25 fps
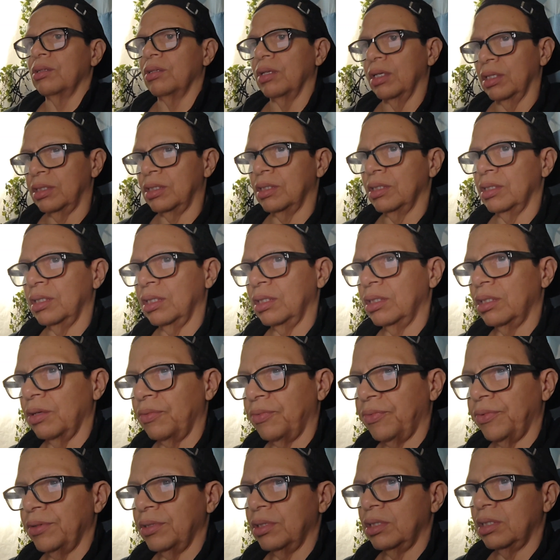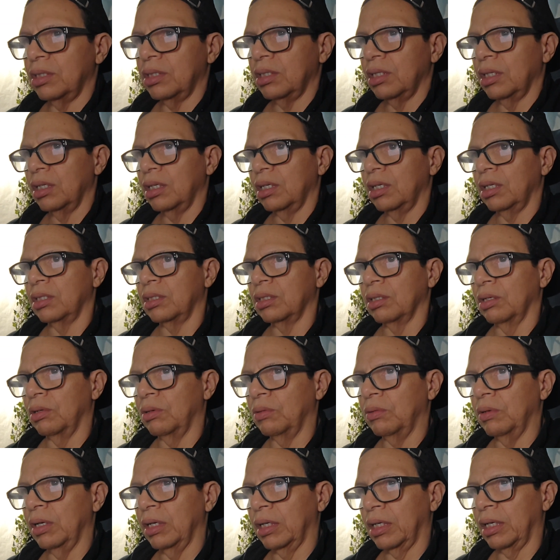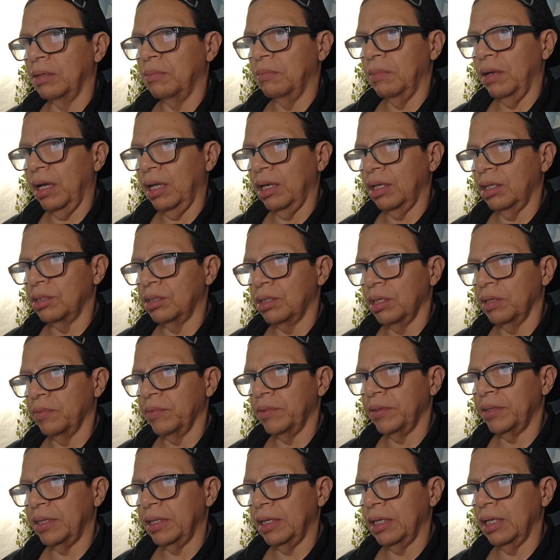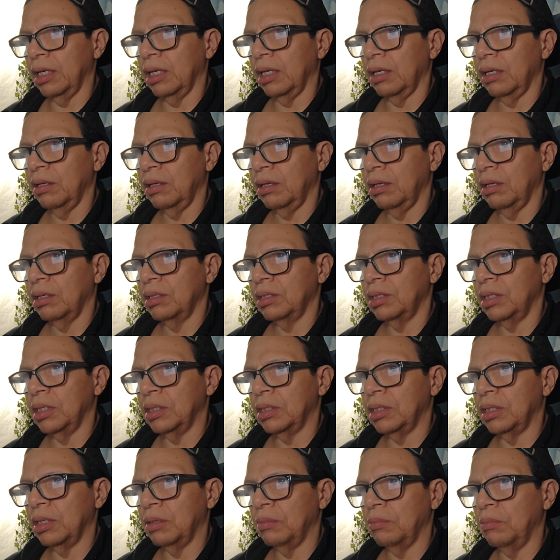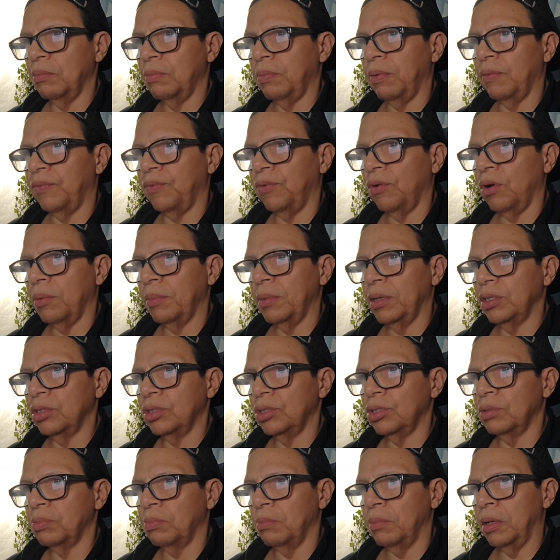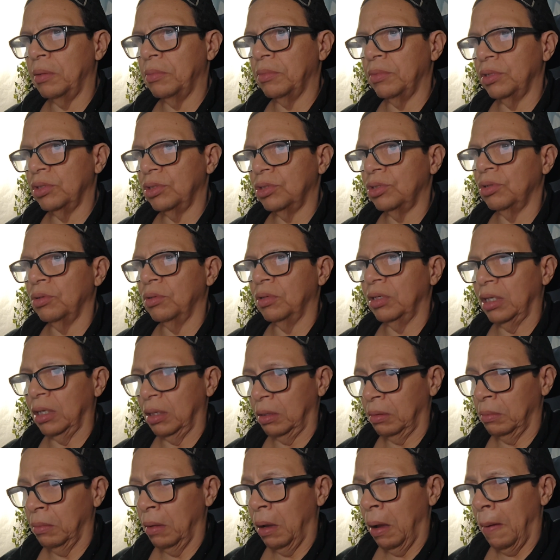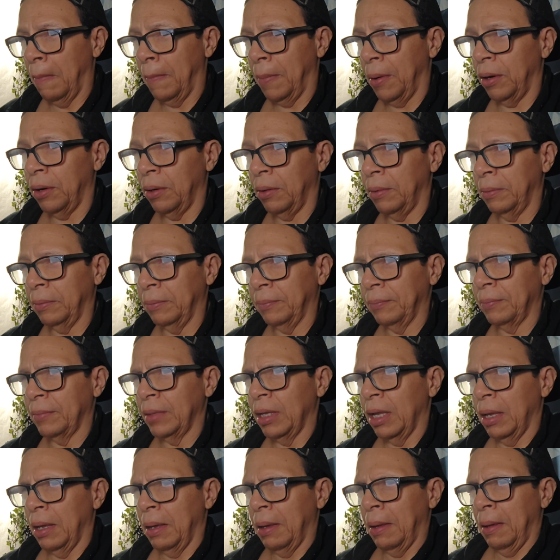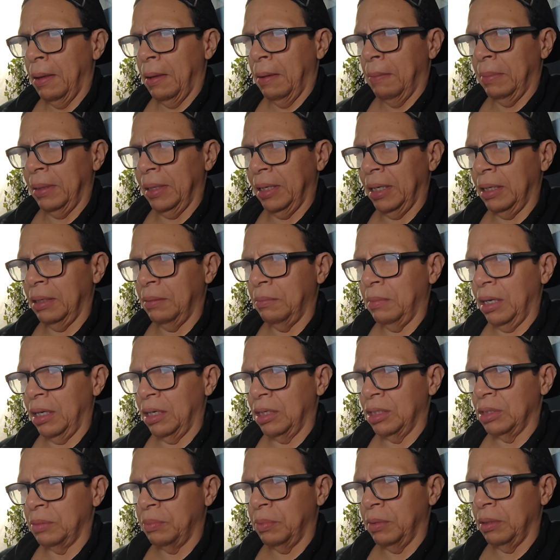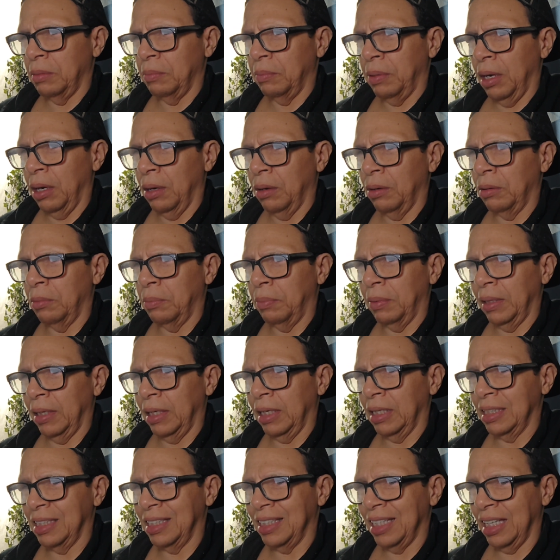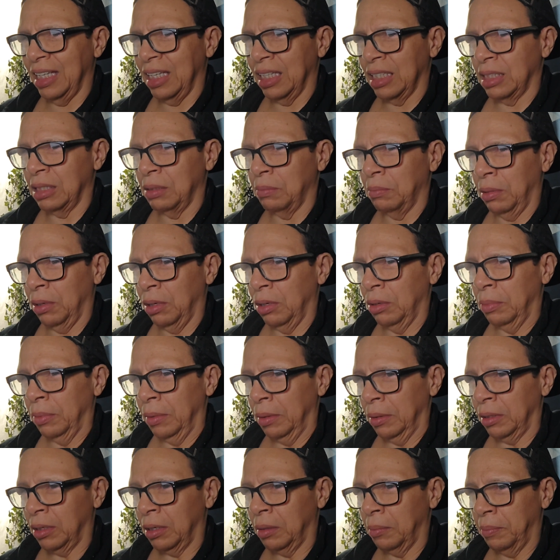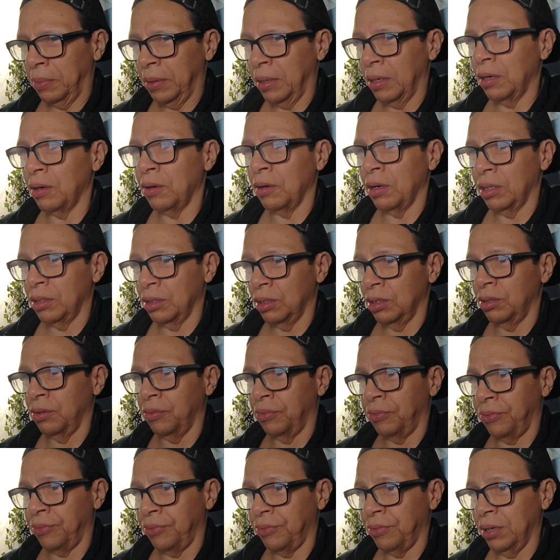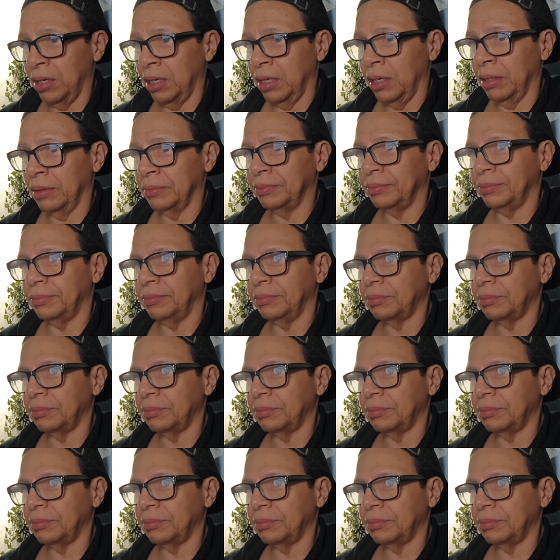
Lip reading: So this is the difference. So it can manage everything: system performance, memory tuning, power plan management, power plan settings, and power plan compare under the free.